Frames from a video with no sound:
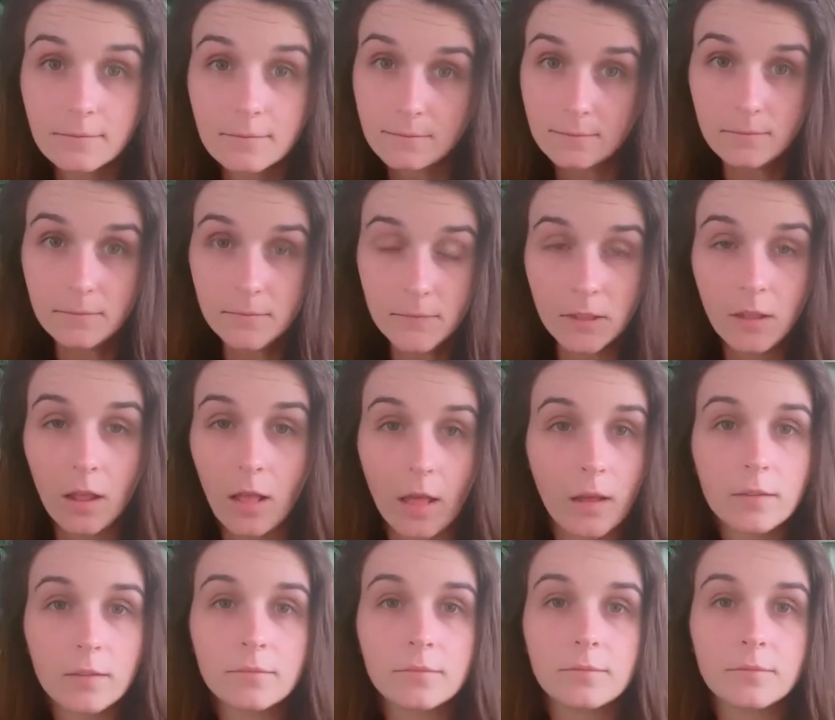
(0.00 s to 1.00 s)
Ugh.
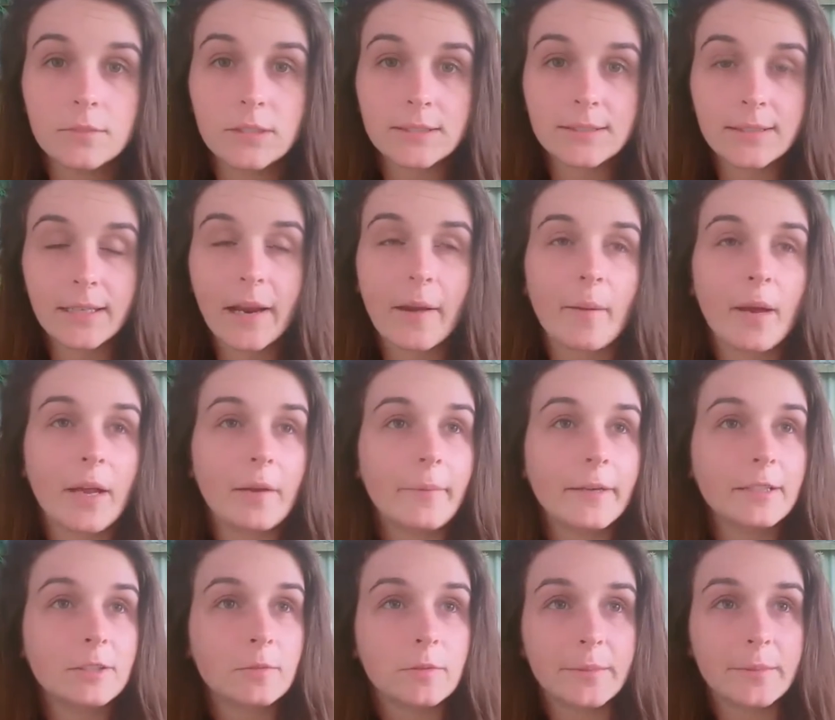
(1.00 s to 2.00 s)
Just thinking about it makes
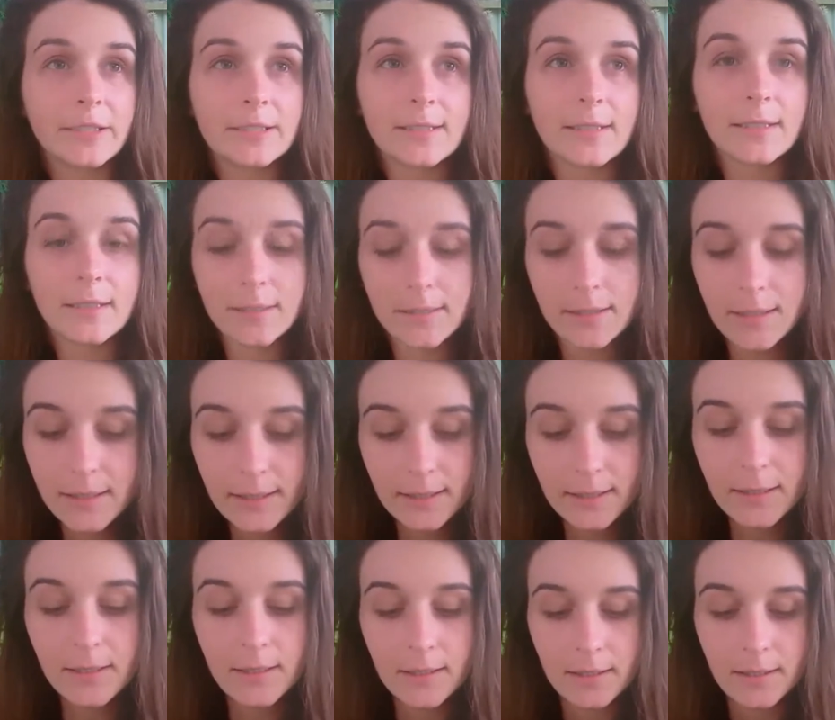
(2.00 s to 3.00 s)
me sick.
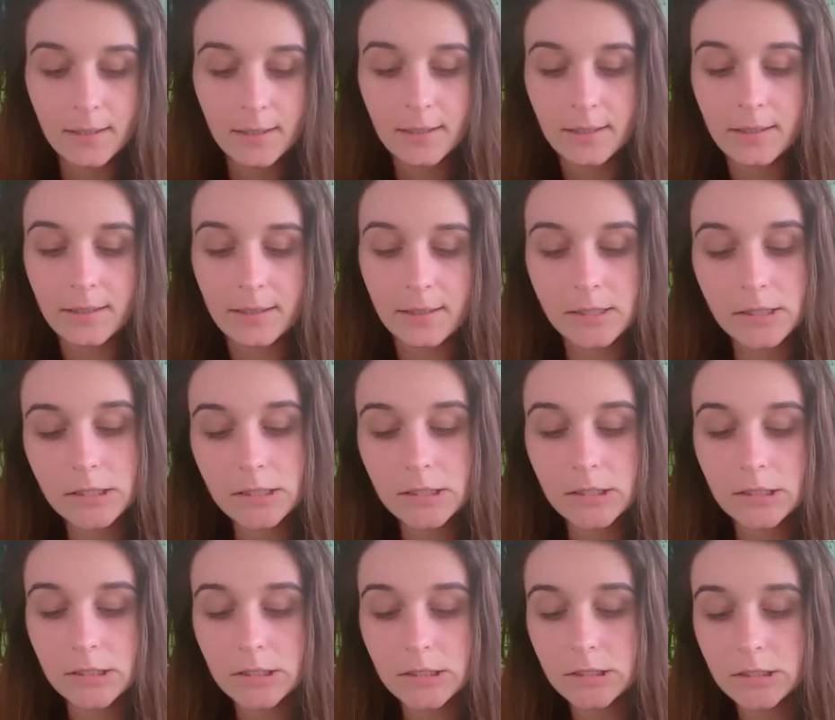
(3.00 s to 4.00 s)

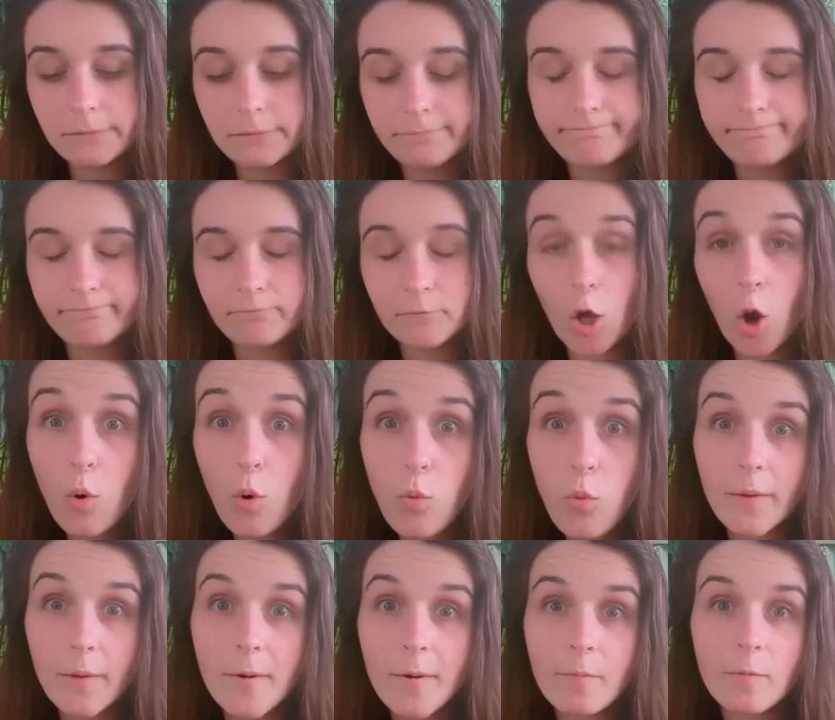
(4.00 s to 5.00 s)
I
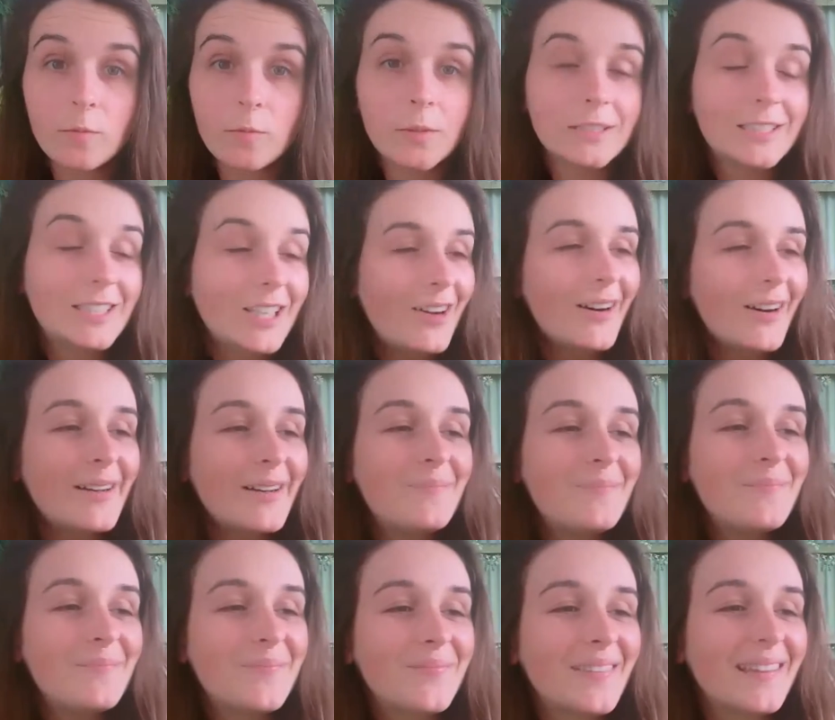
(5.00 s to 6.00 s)
remember one time
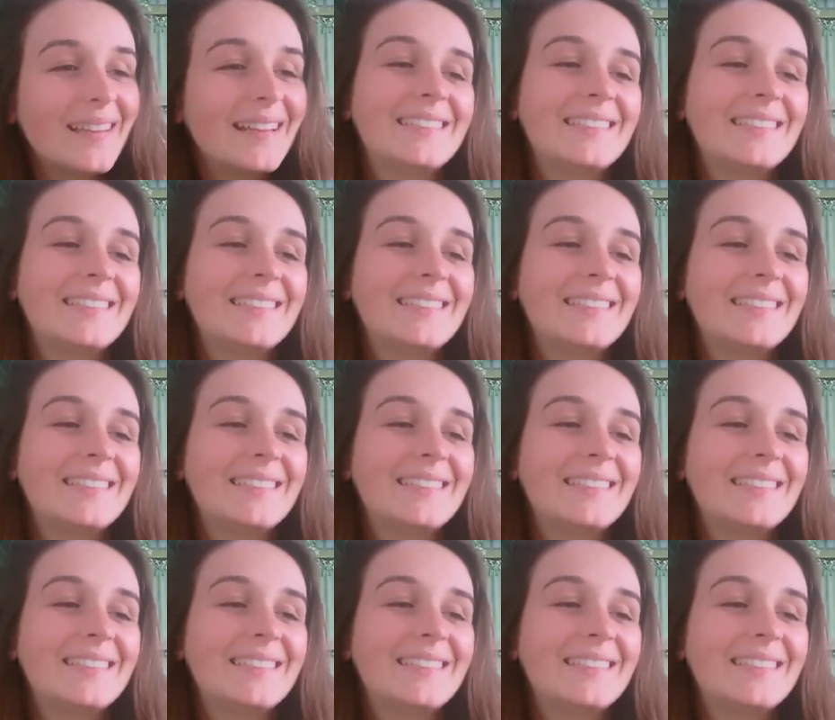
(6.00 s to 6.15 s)
some